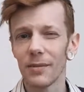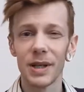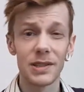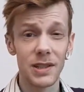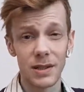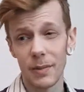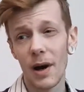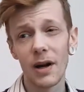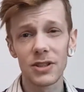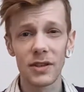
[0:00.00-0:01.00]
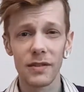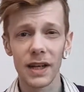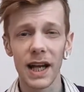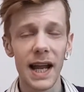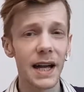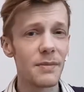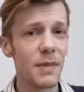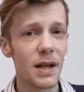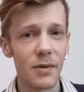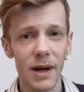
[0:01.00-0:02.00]
I mean, it's a departure for Guerlain in
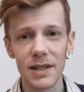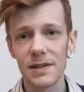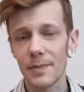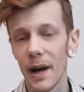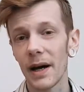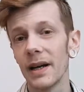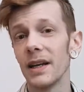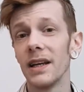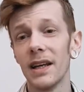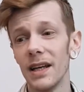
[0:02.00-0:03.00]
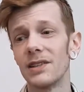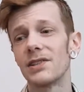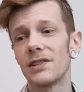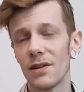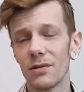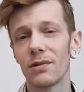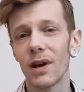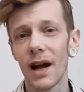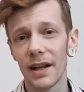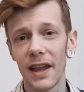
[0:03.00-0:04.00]
many ways, but it's still
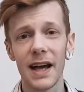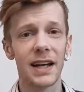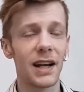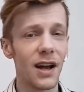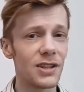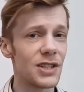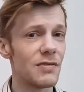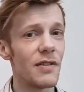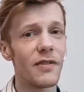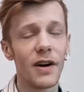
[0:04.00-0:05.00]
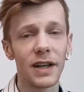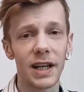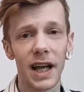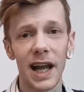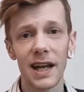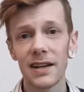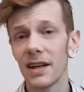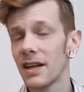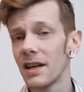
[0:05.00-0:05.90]
kind of that classy, refined Guerlain.